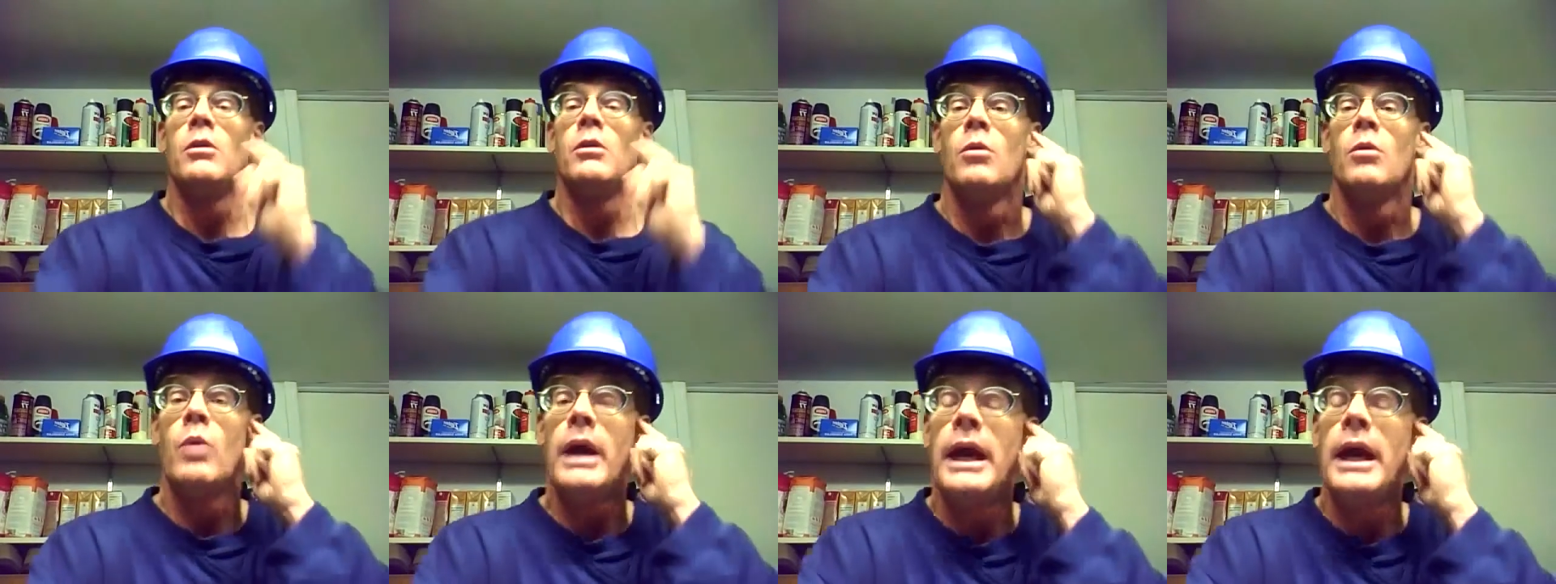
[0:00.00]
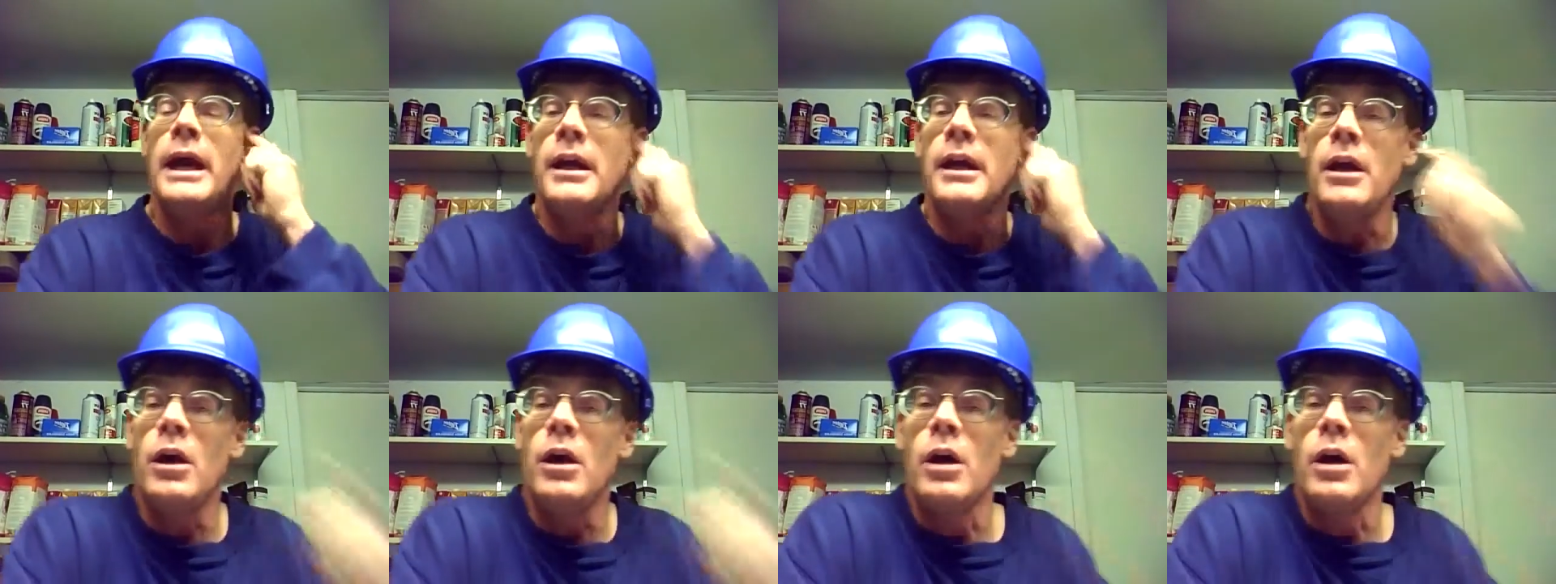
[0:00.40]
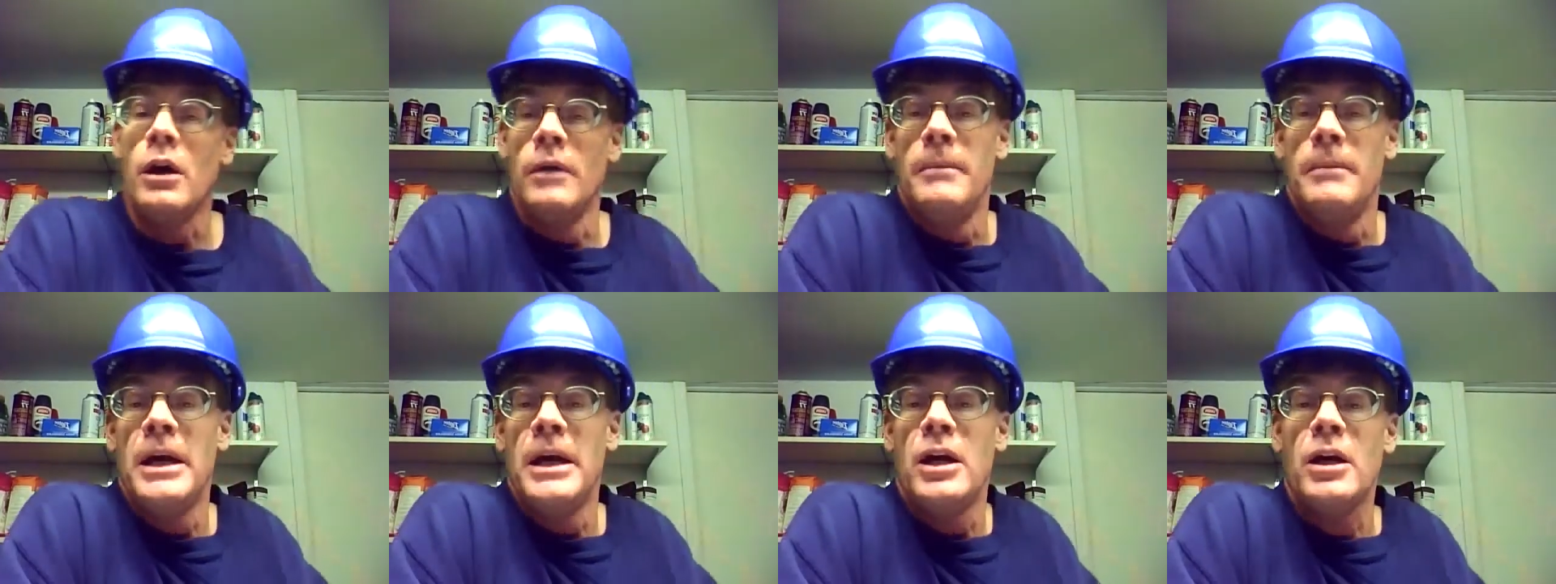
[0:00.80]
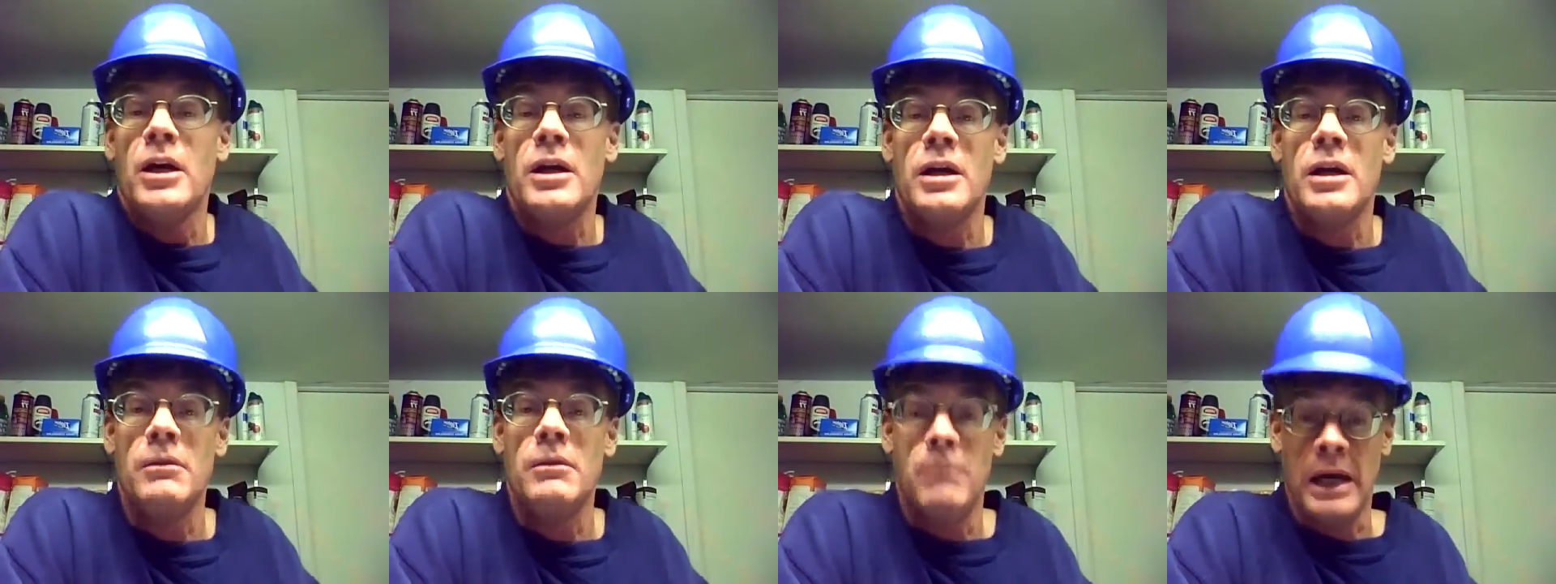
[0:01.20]
When are
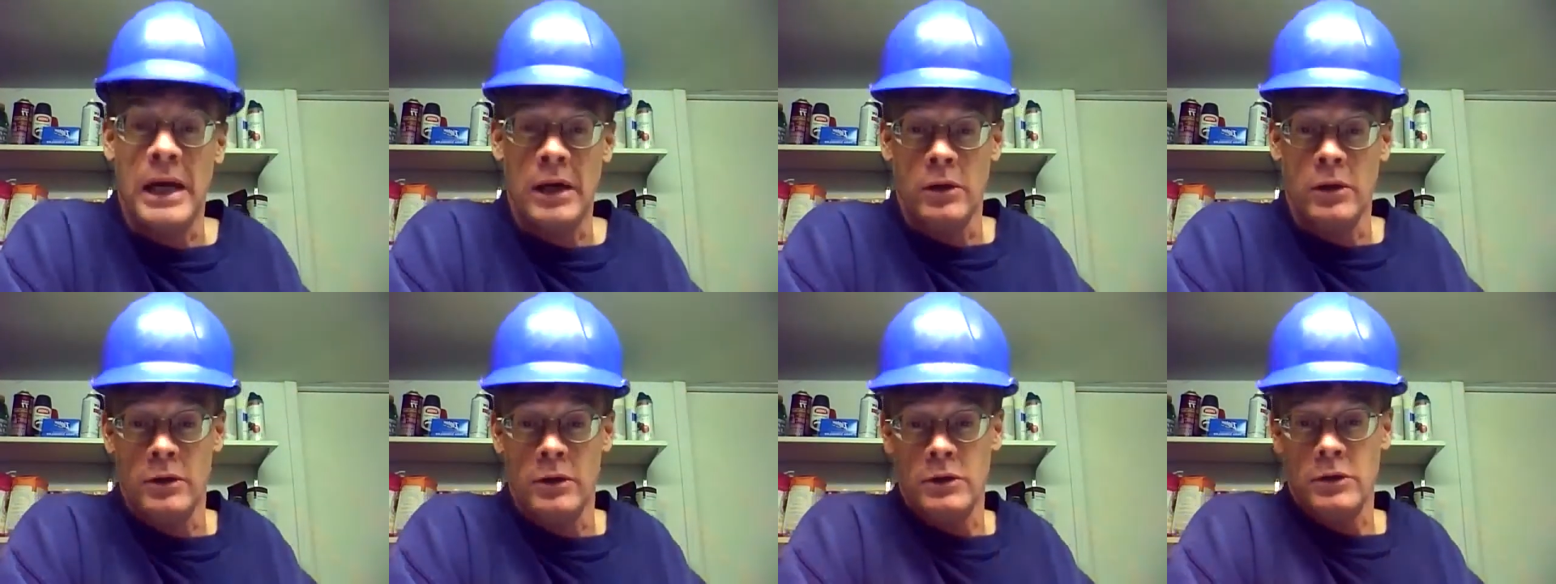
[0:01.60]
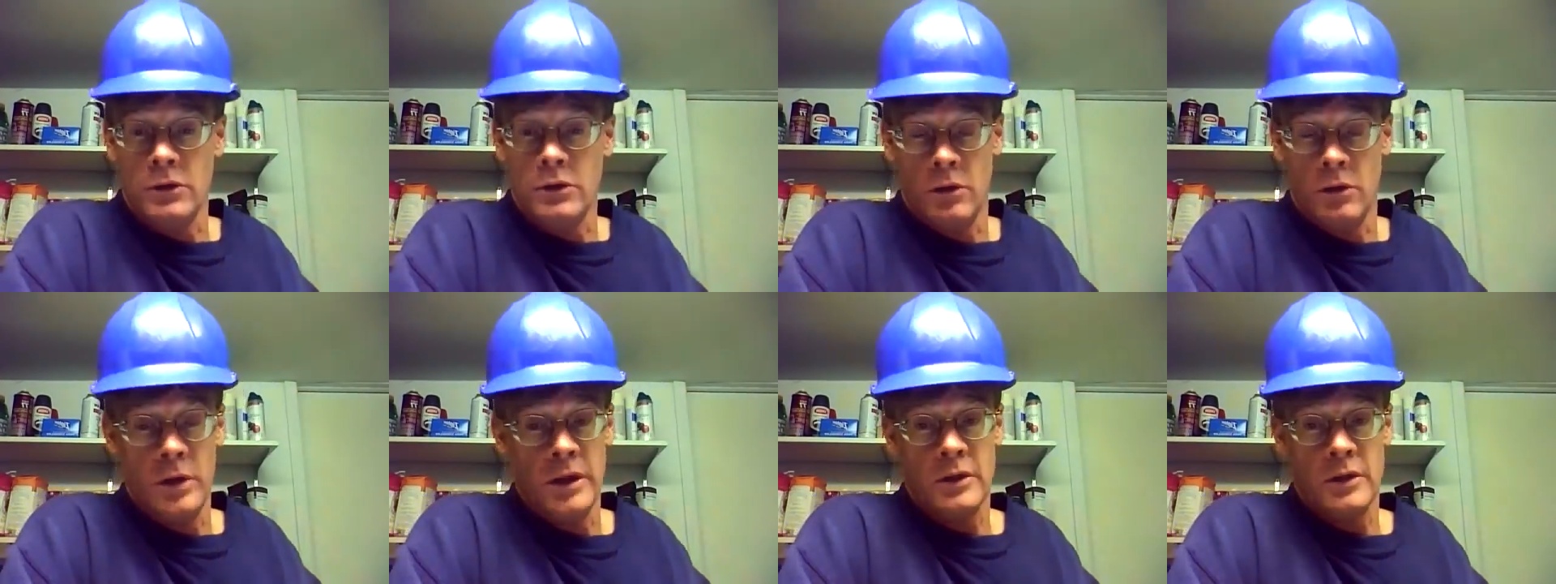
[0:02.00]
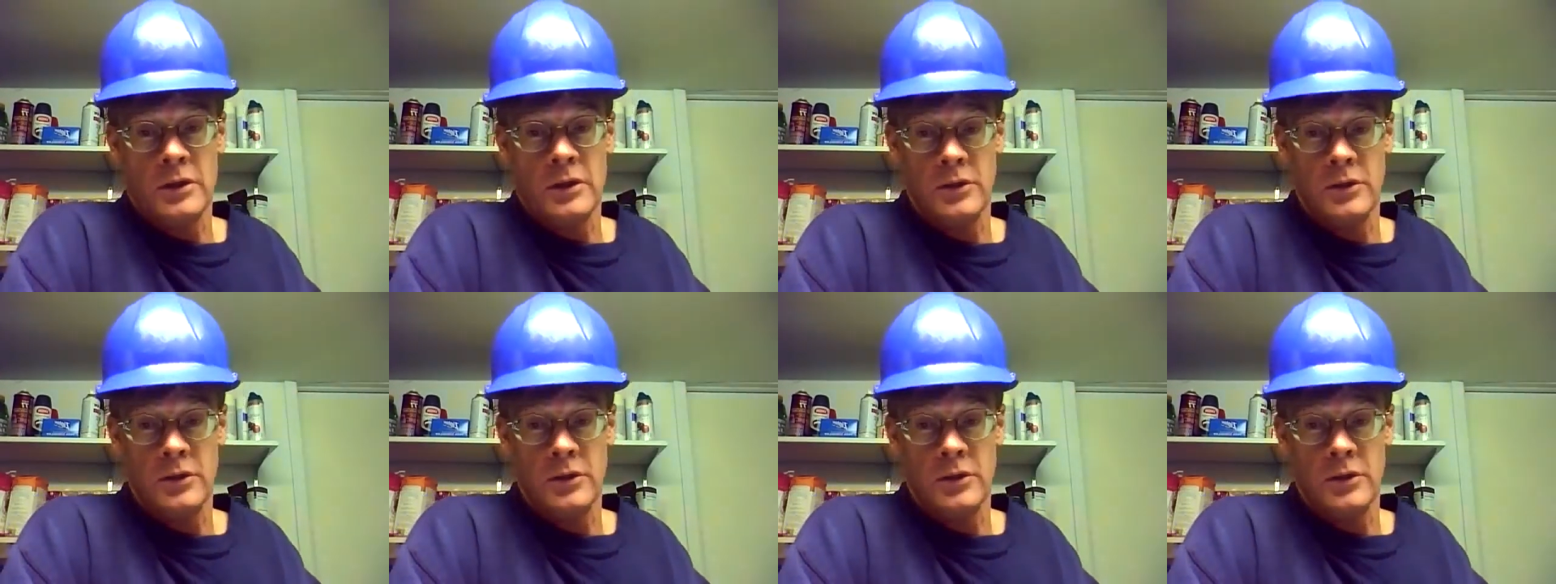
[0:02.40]
American males going